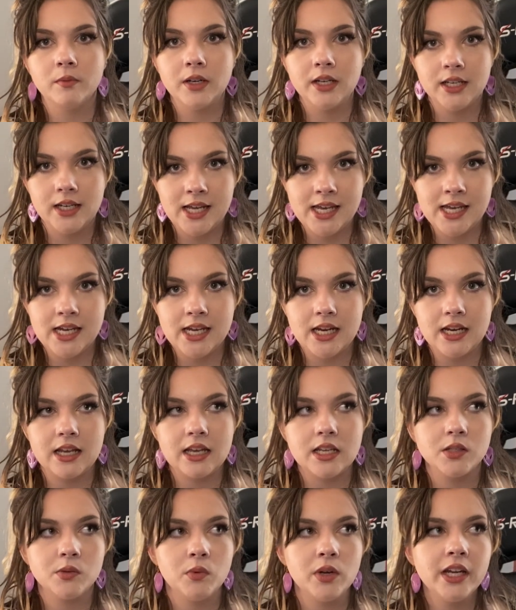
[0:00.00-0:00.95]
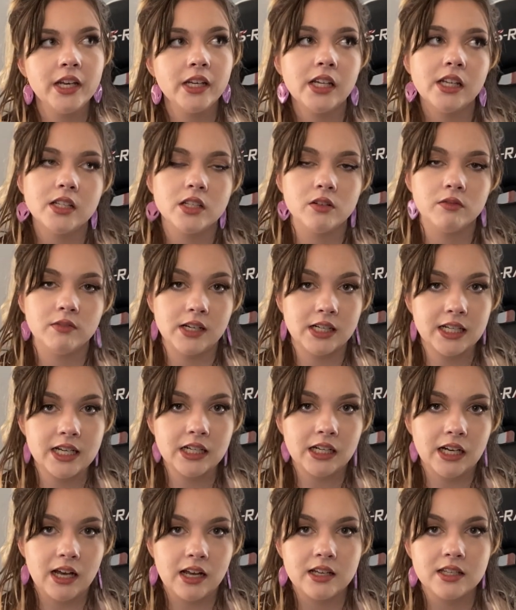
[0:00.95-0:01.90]
we need to
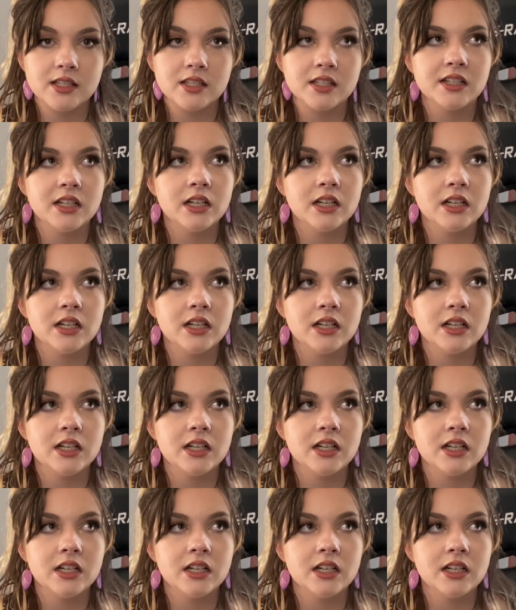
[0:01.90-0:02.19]
recognize